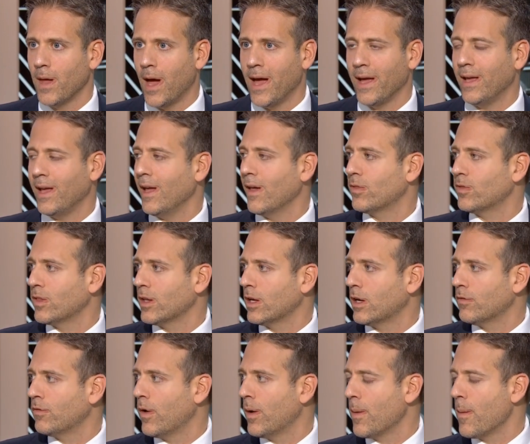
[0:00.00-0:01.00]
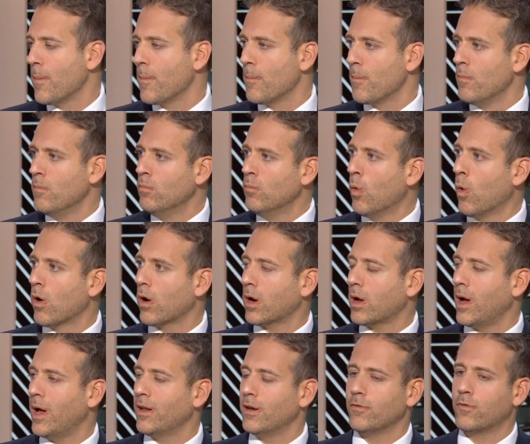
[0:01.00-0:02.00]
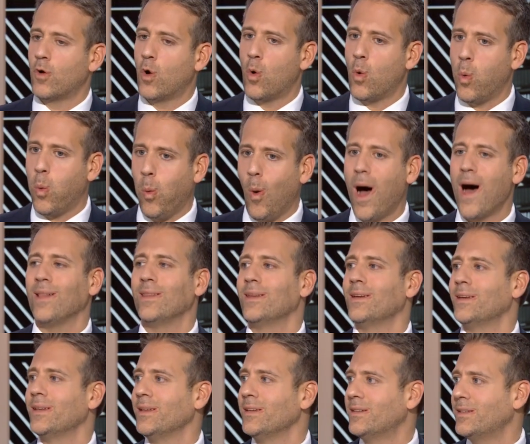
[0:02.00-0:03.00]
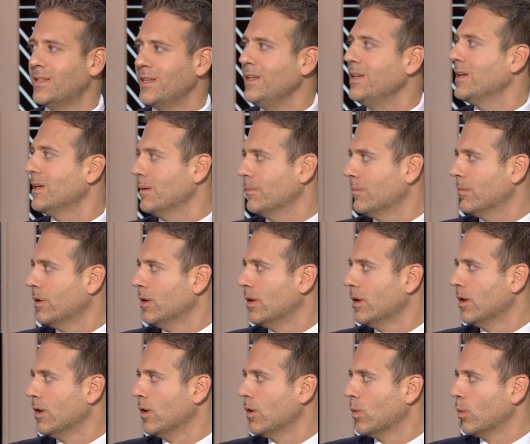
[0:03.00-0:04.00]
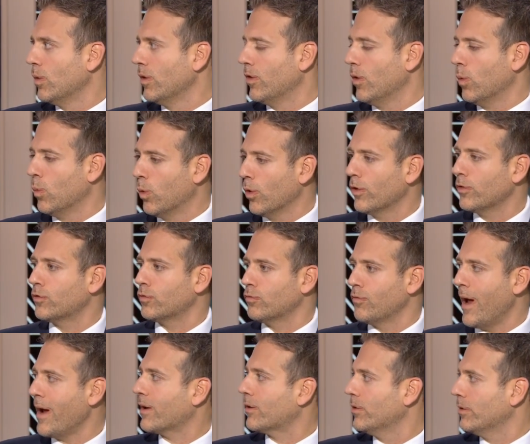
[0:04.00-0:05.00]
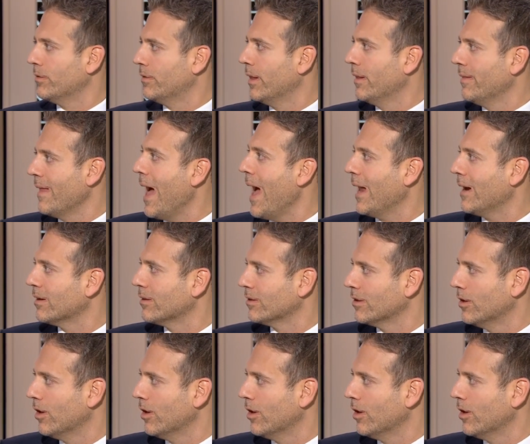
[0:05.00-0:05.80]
I can't think of a more kind of quality team with a worse record than that,